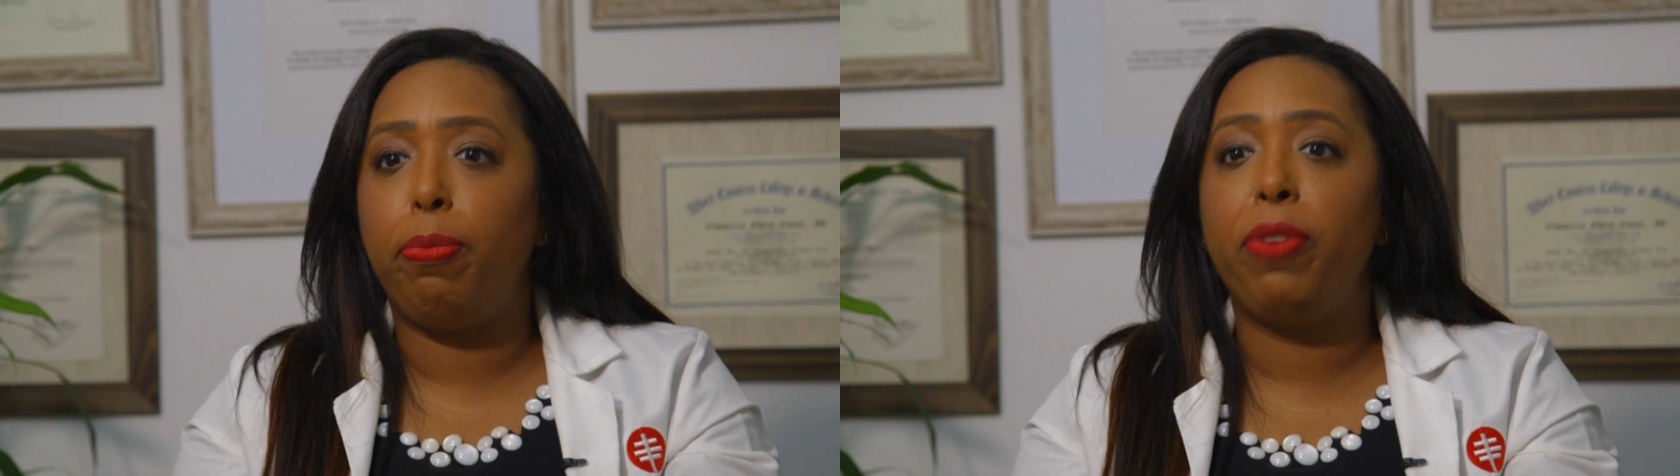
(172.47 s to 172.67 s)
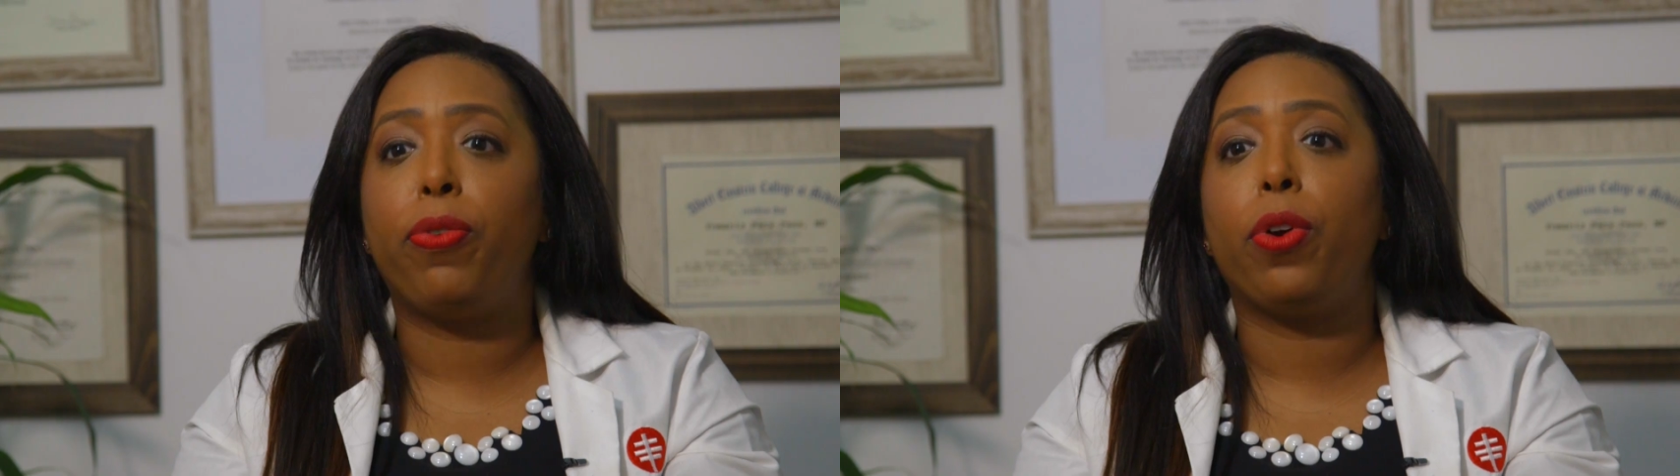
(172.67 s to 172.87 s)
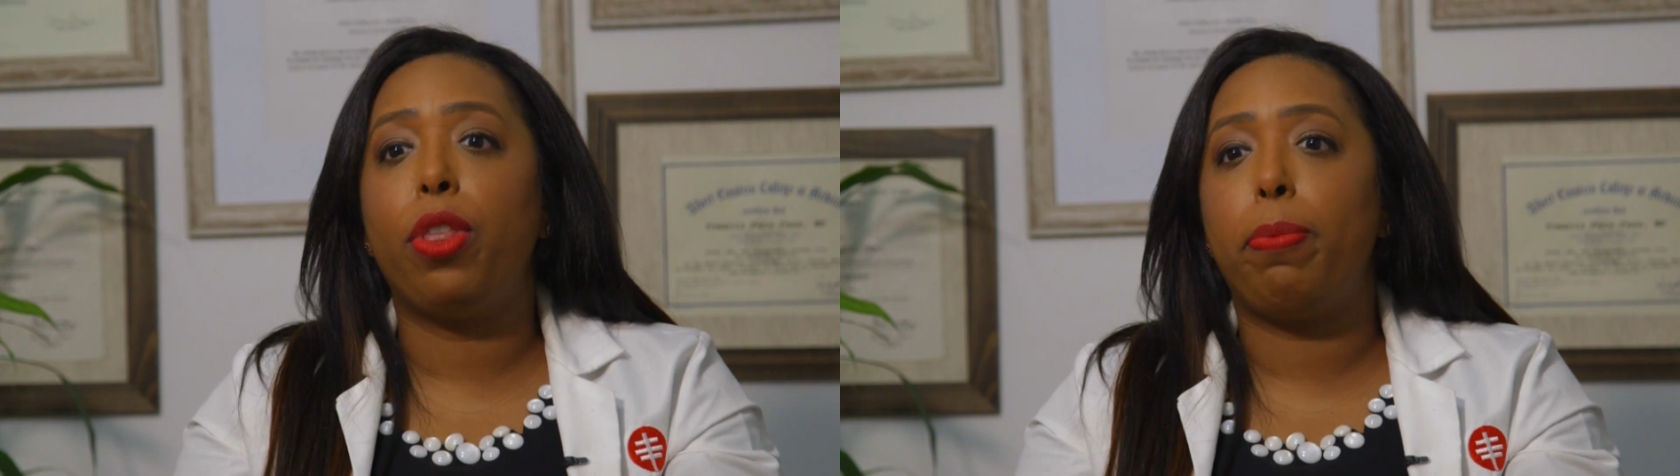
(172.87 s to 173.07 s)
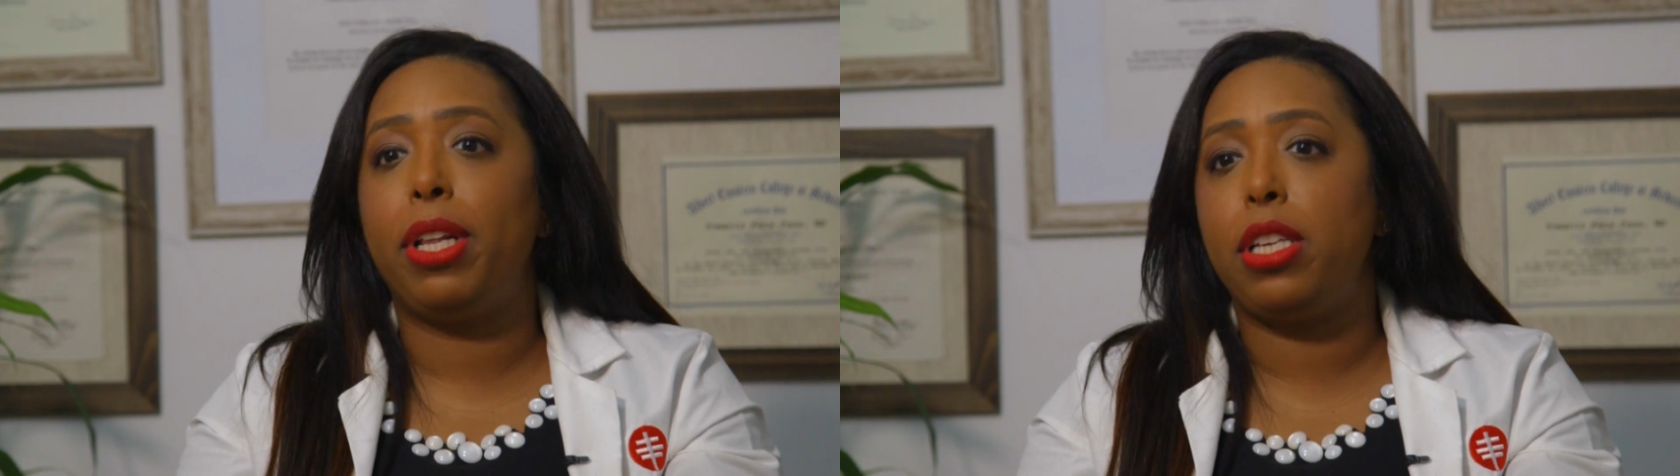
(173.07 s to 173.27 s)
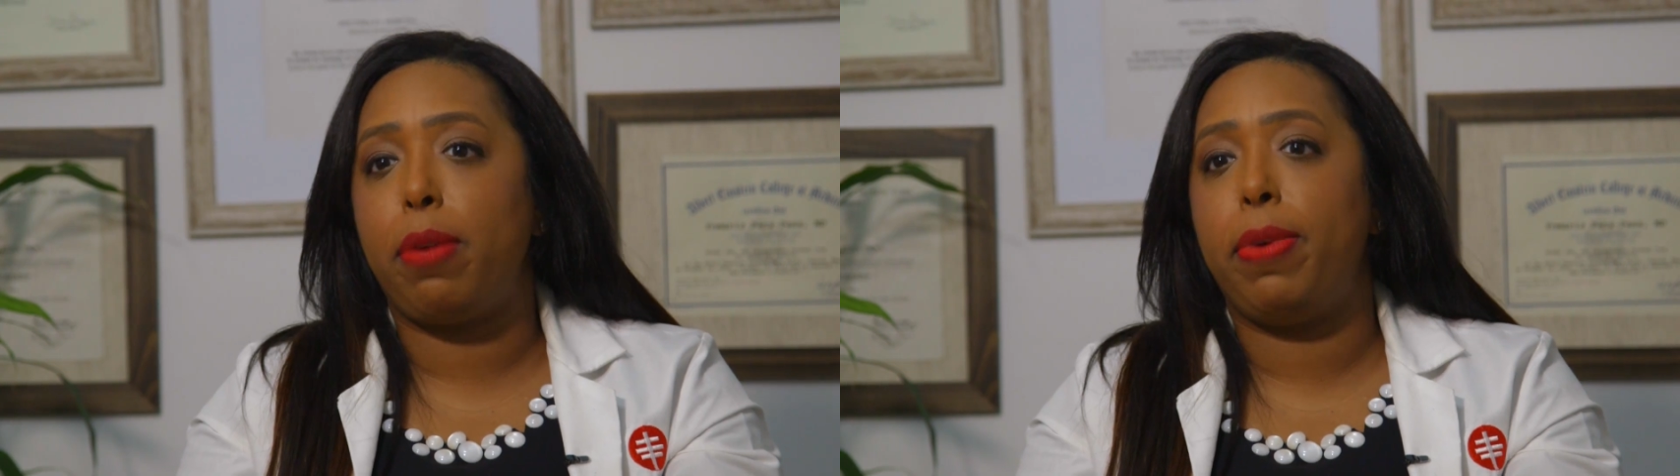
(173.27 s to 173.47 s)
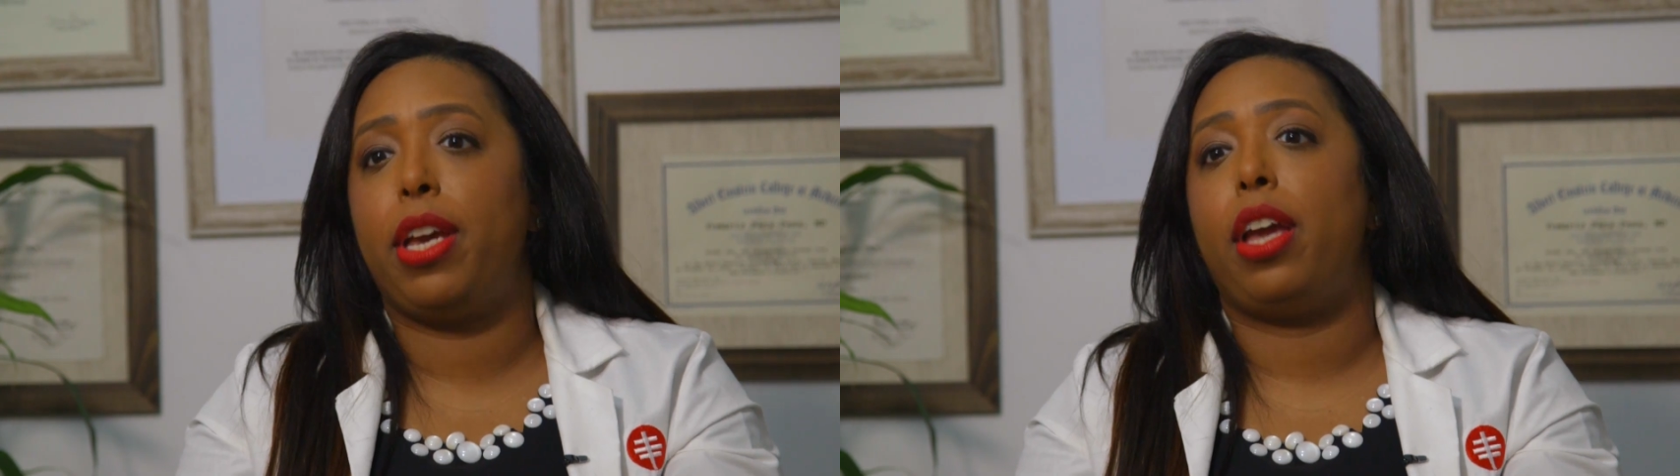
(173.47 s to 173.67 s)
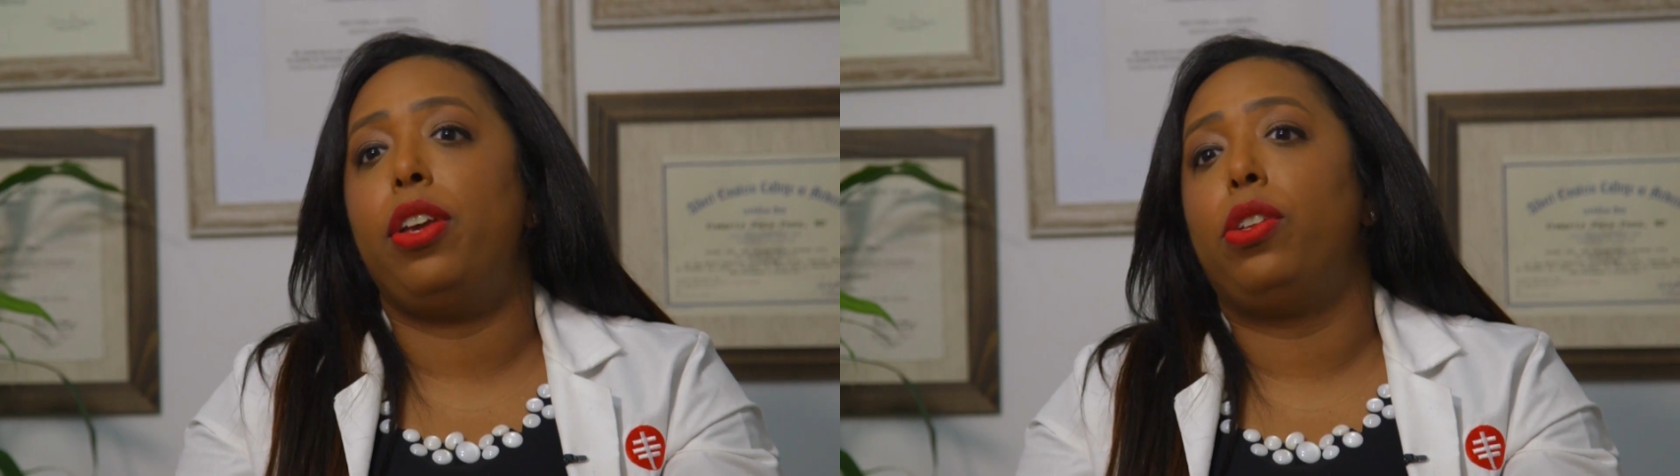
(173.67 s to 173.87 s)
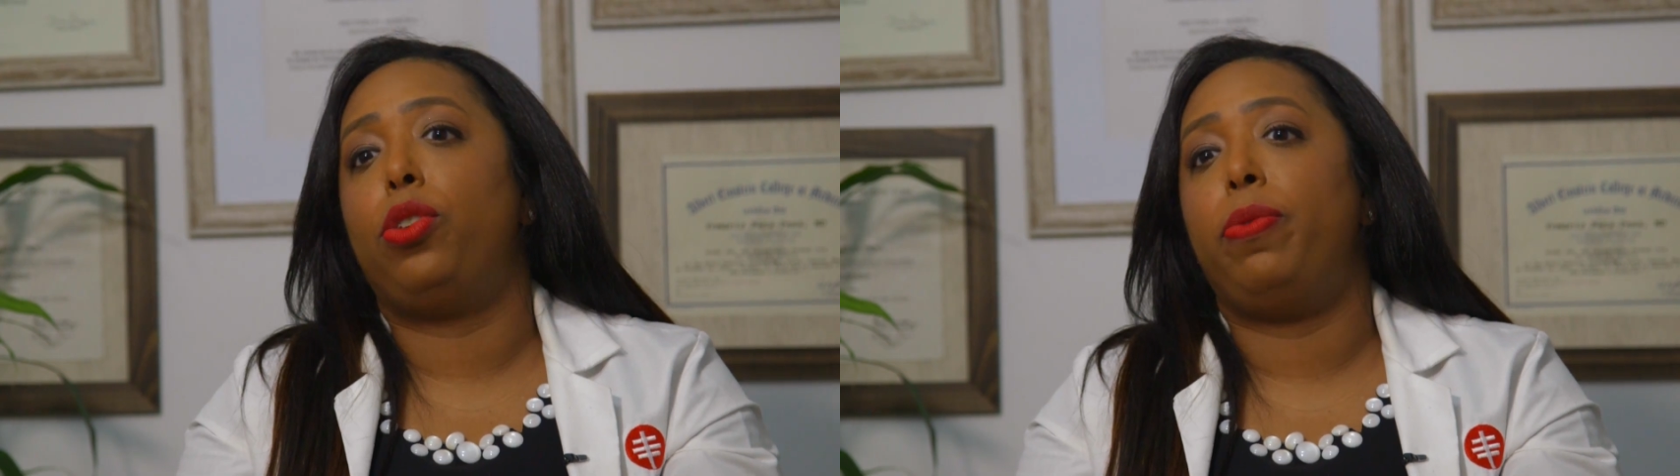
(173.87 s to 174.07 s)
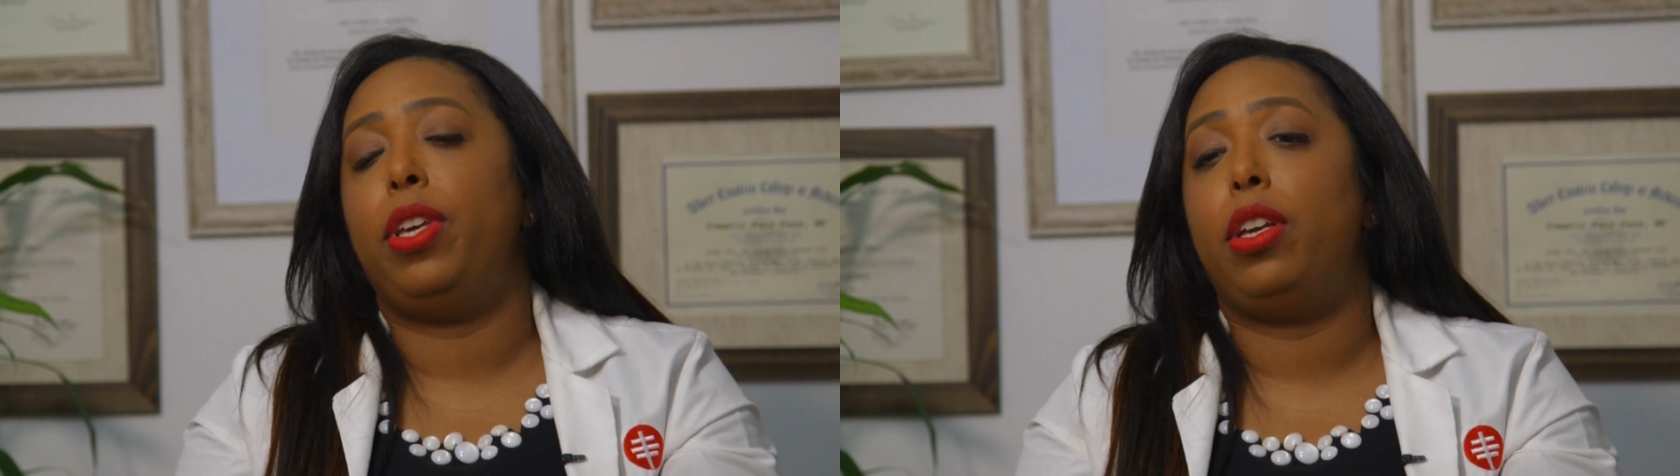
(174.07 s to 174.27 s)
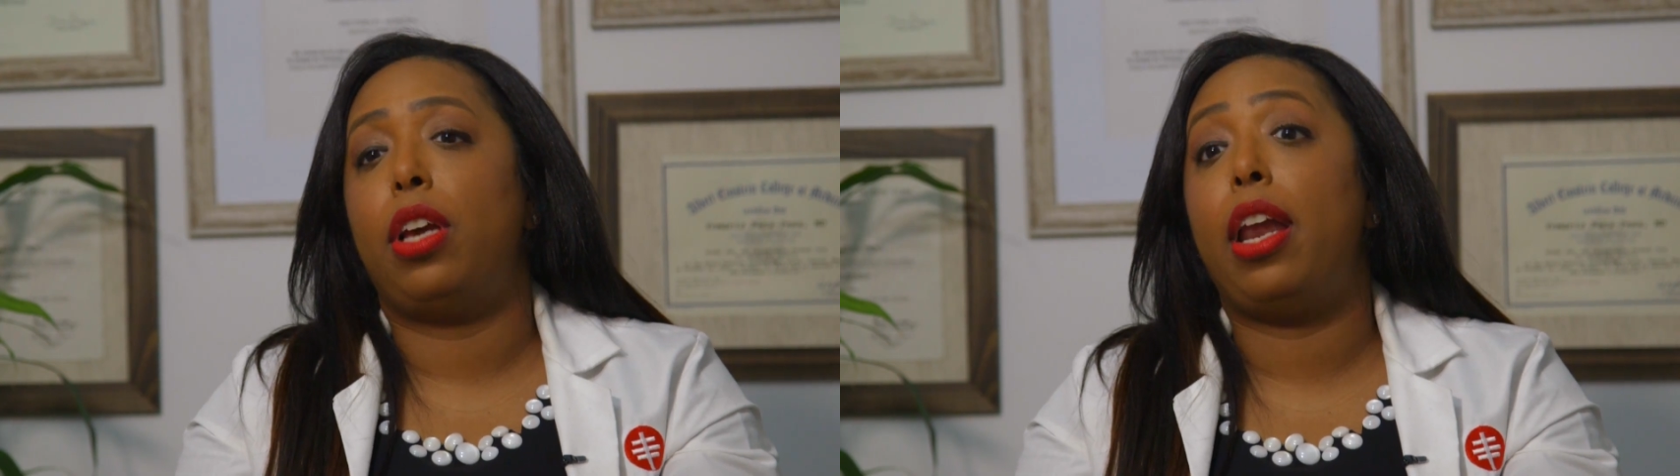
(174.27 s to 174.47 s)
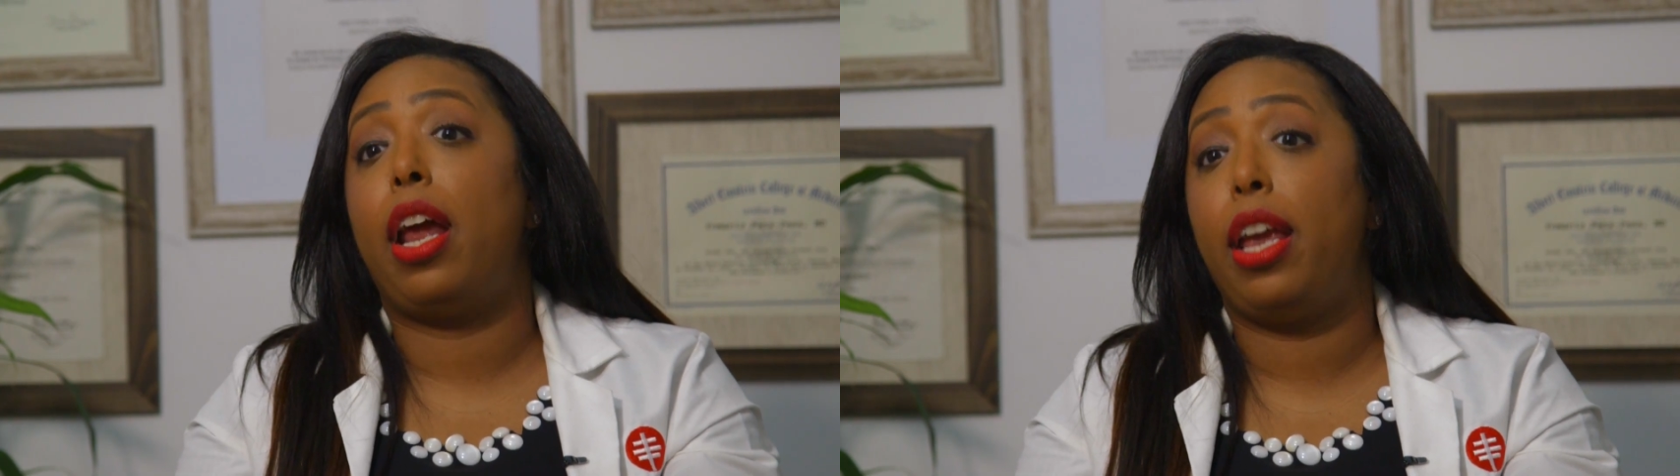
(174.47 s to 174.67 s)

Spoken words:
Before the pandemic, I used to be, and I